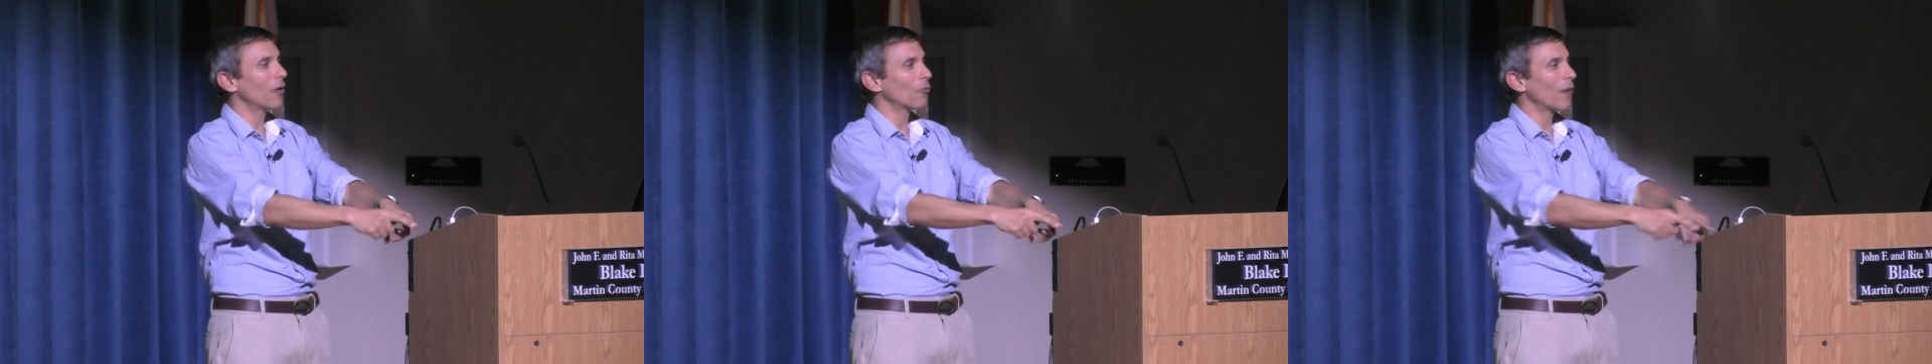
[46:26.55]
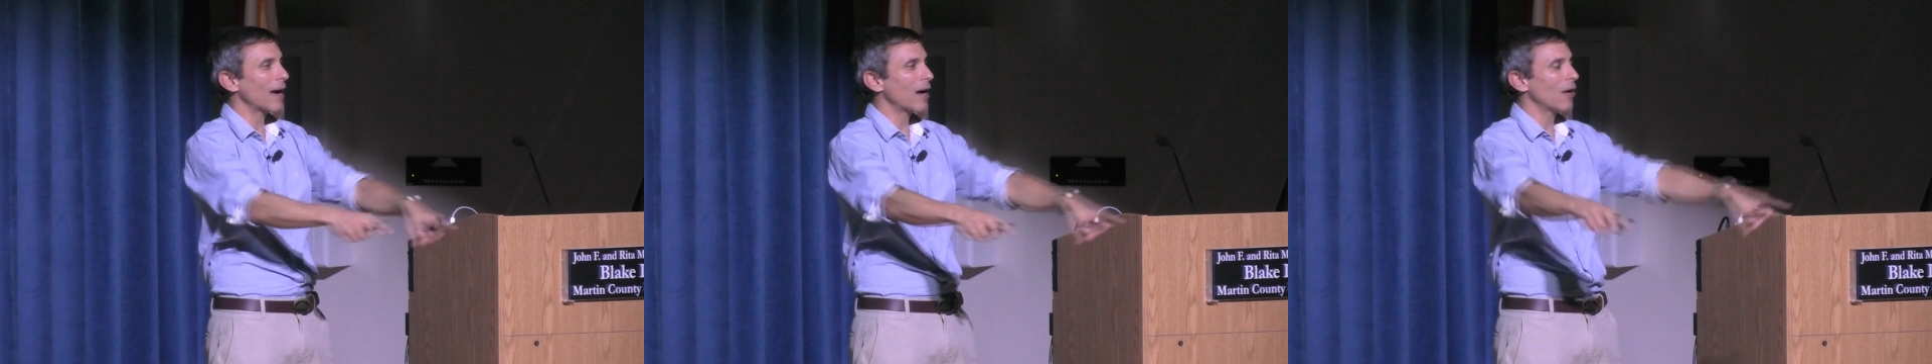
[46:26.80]

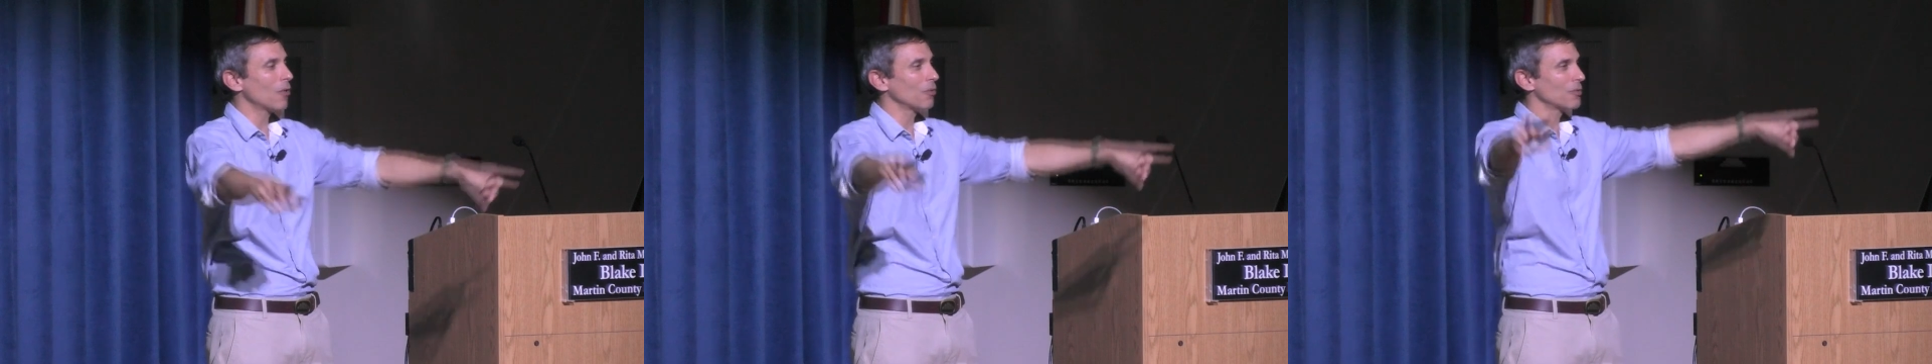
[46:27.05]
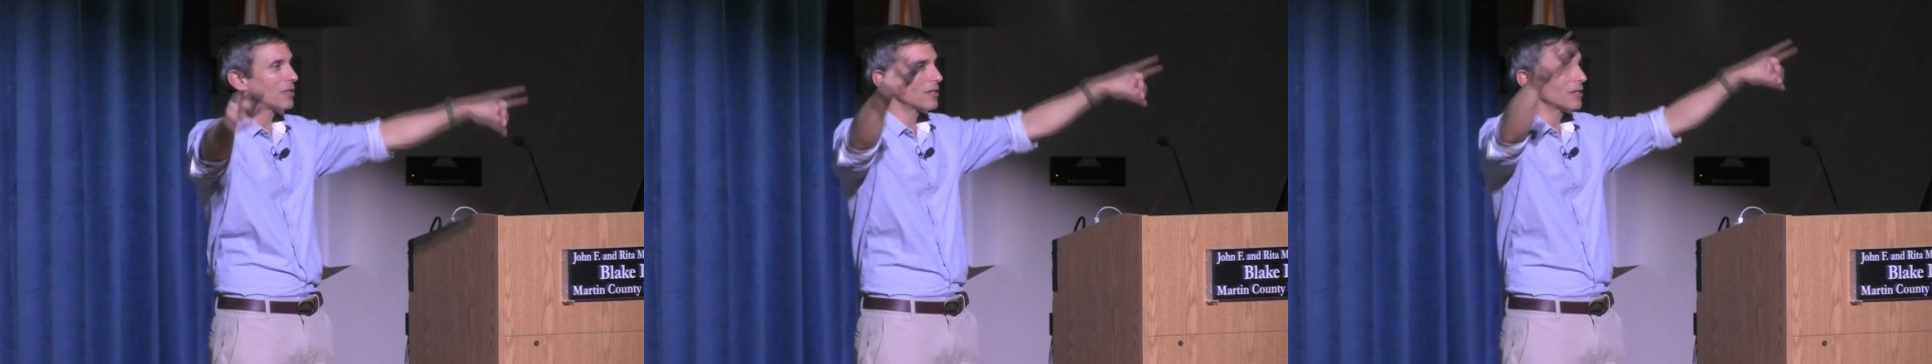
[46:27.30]

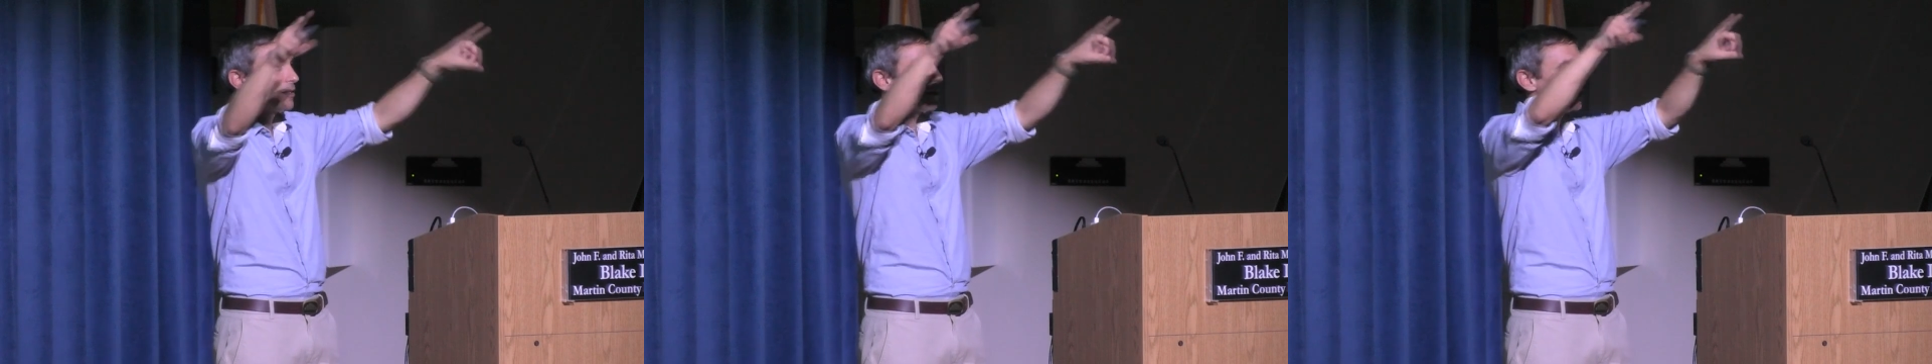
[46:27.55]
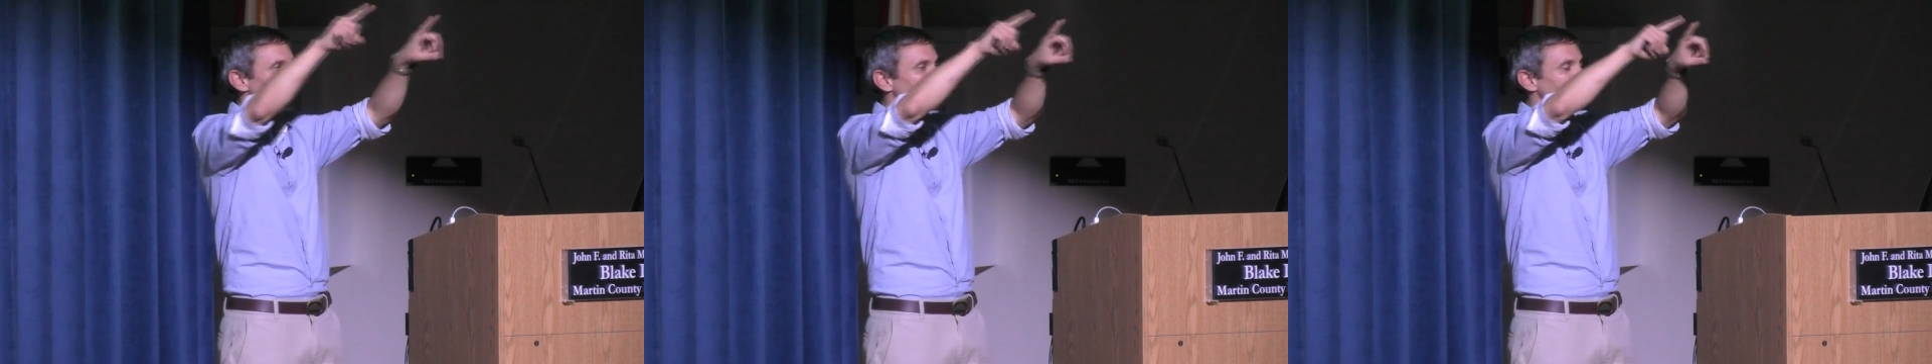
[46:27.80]
around
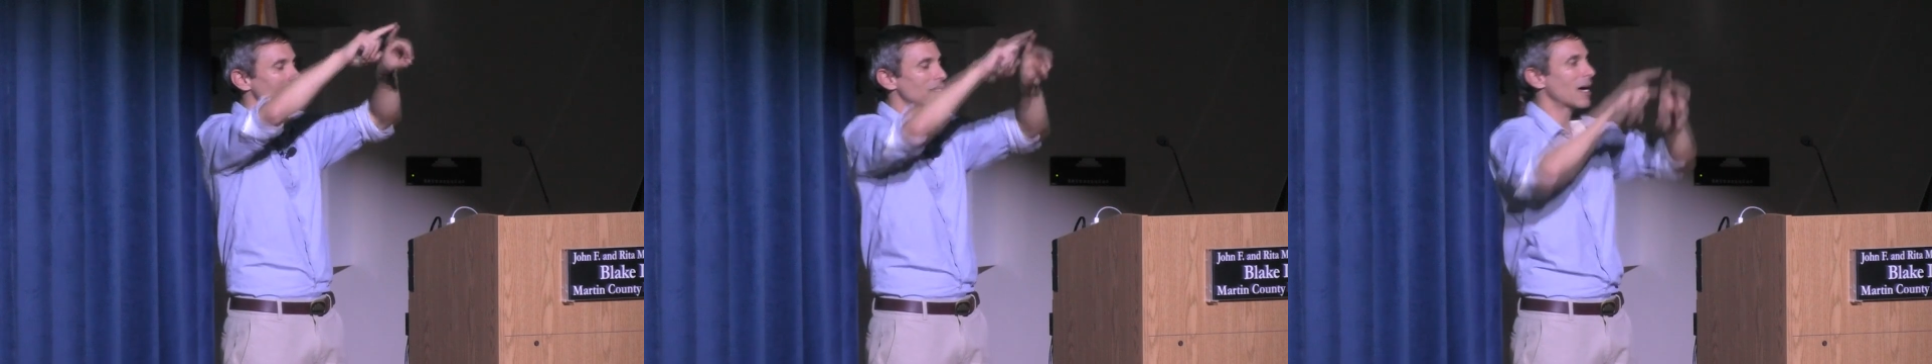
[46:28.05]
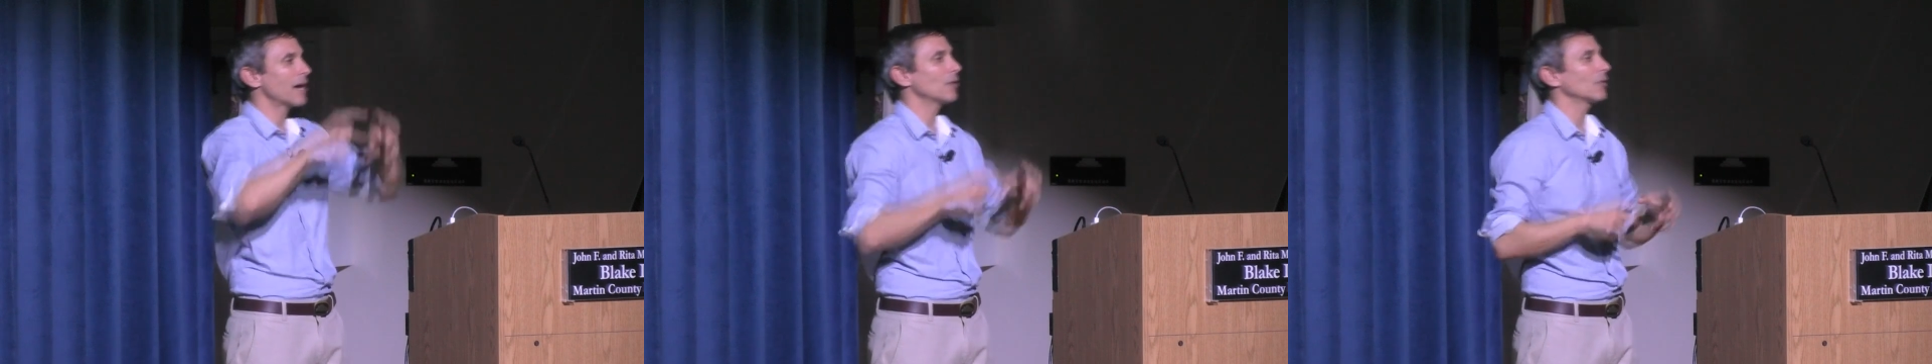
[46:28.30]
the
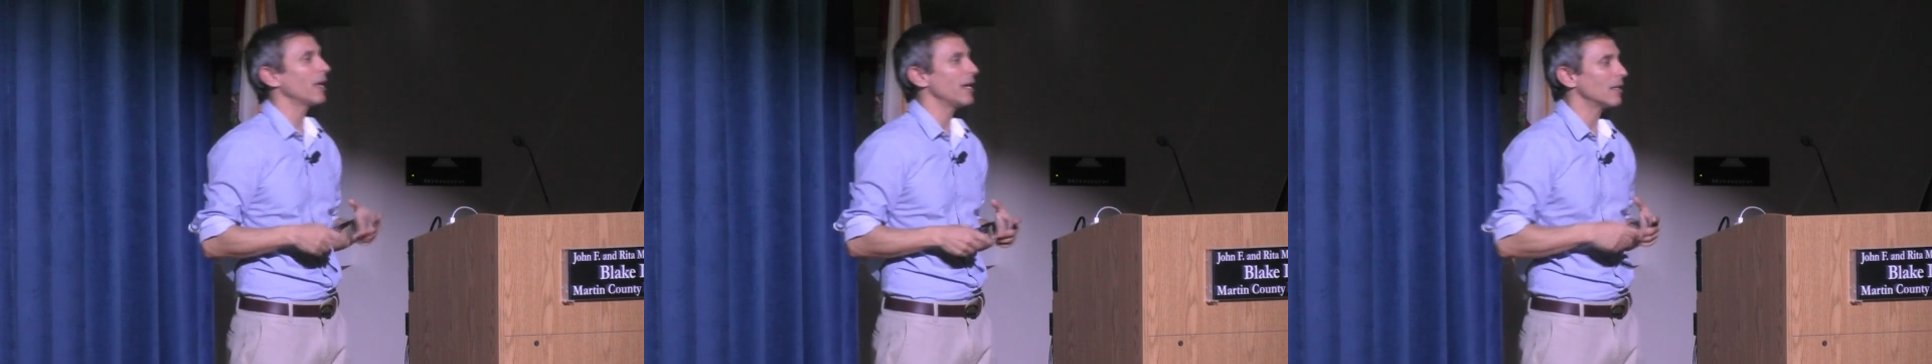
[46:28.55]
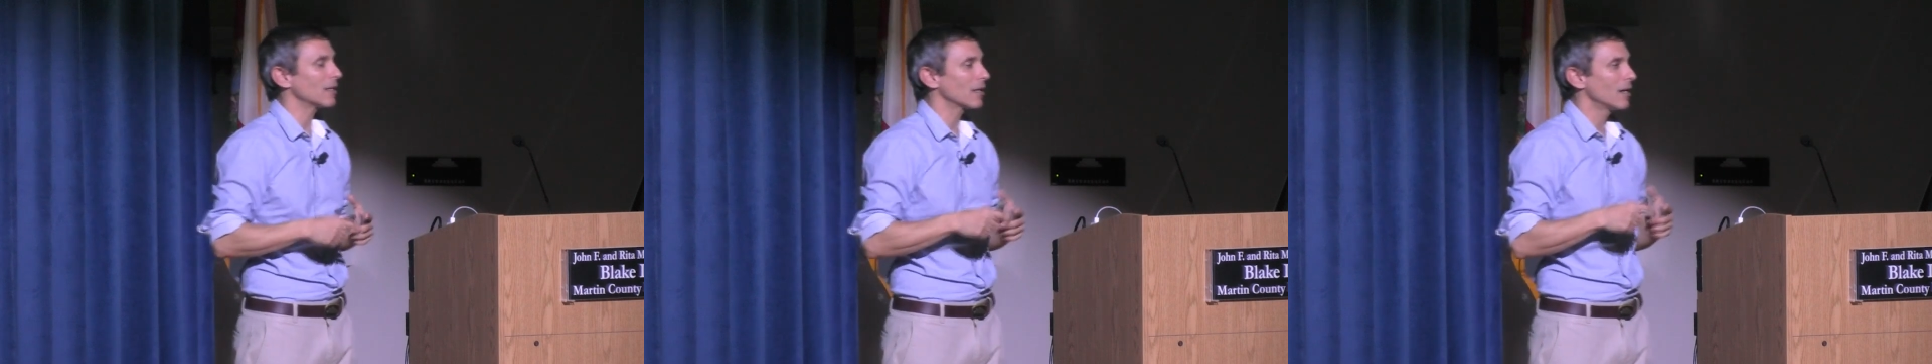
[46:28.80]
entire
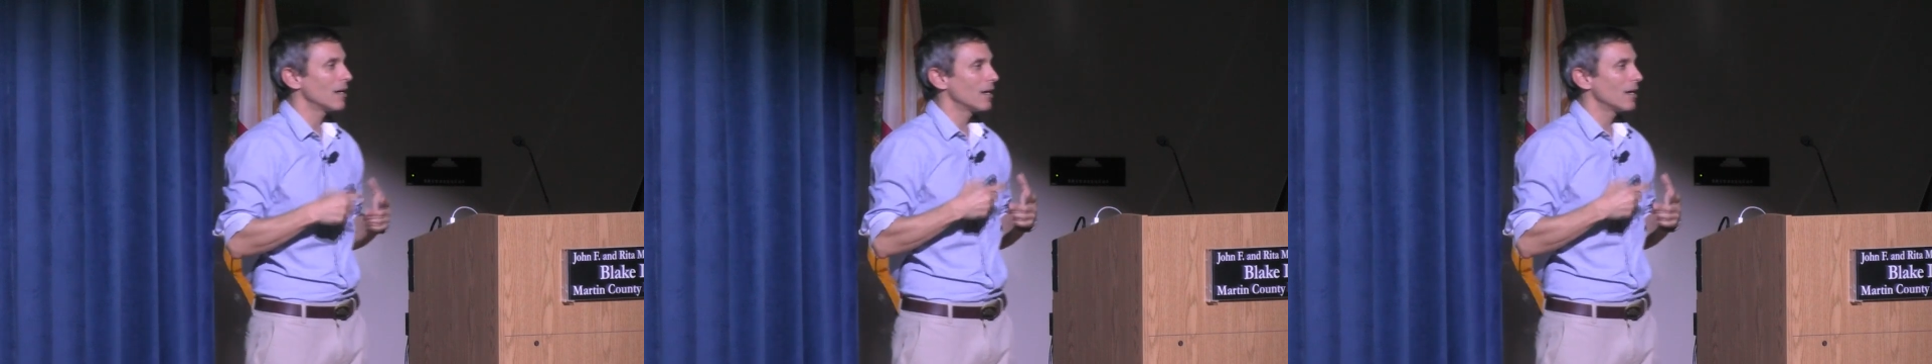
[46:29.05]
lake.